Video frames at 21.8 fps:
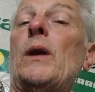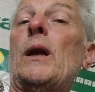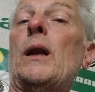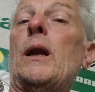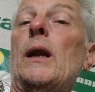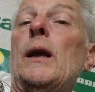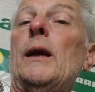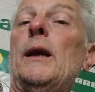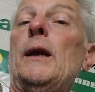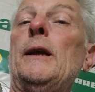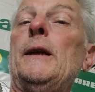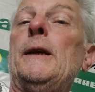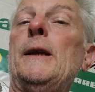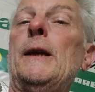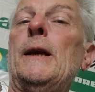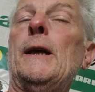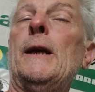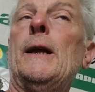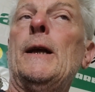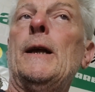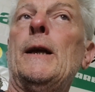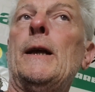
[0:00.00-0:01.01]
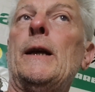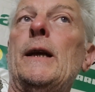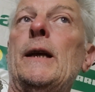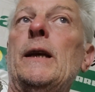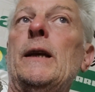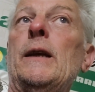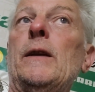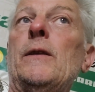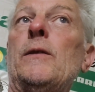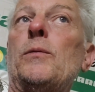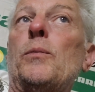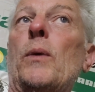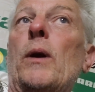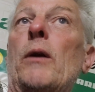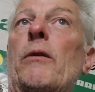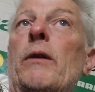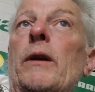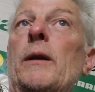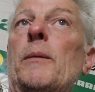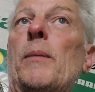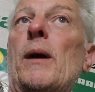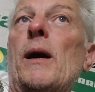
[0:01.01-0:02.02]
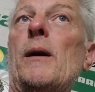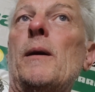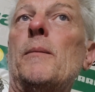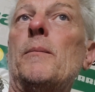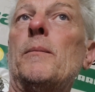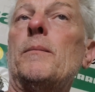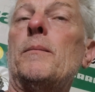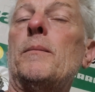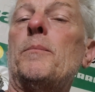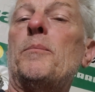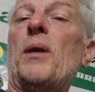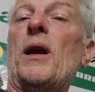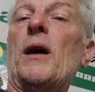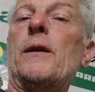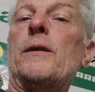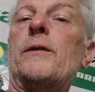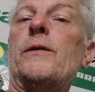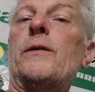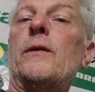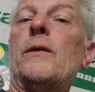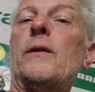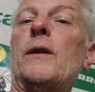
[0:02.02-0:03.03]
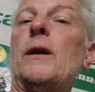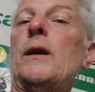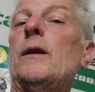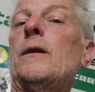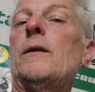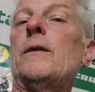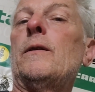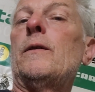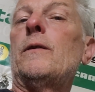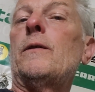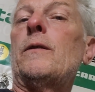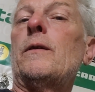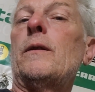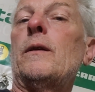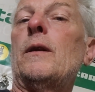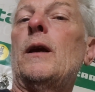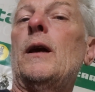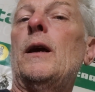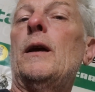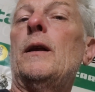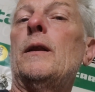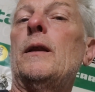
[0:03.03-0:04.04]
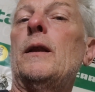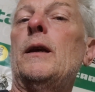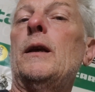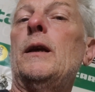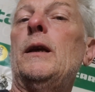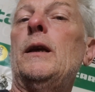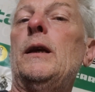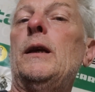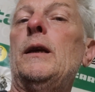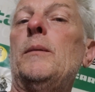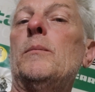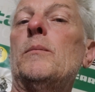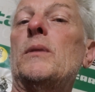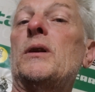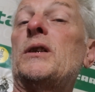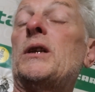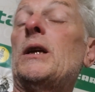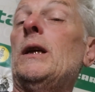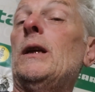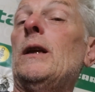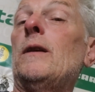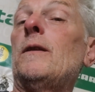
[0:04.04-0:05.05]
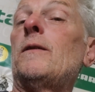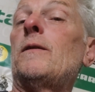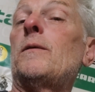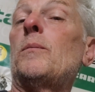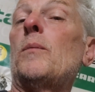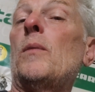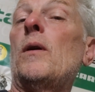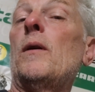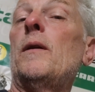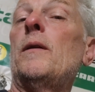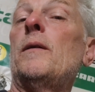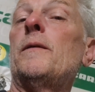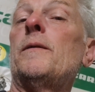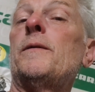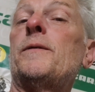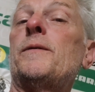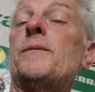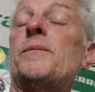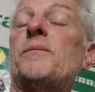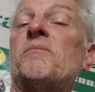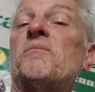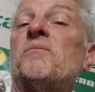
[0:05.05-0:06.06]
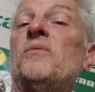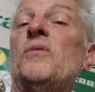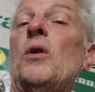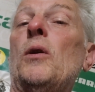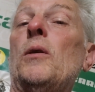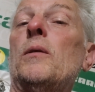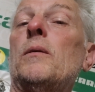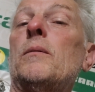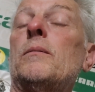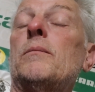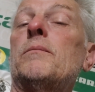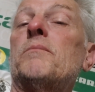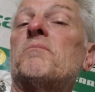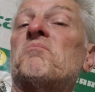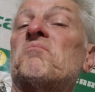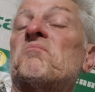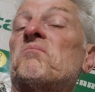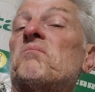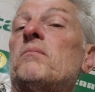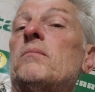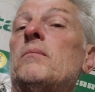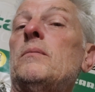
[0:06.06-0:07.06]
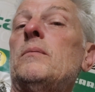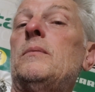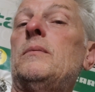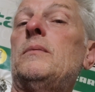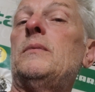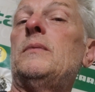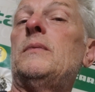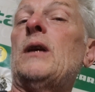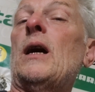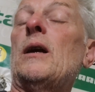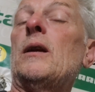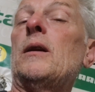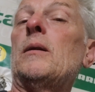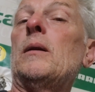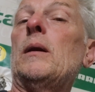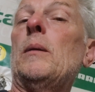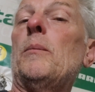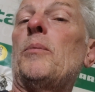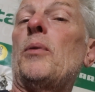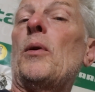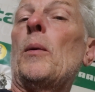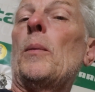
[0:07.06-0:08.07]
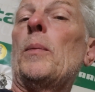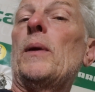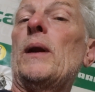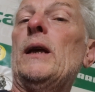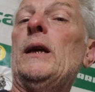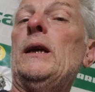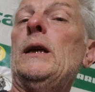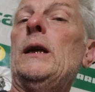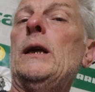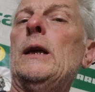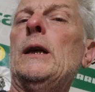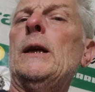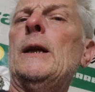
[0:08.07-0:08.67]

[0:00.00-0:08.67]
Clearly, he's worried about plugs and things that the machinist might have not done properly,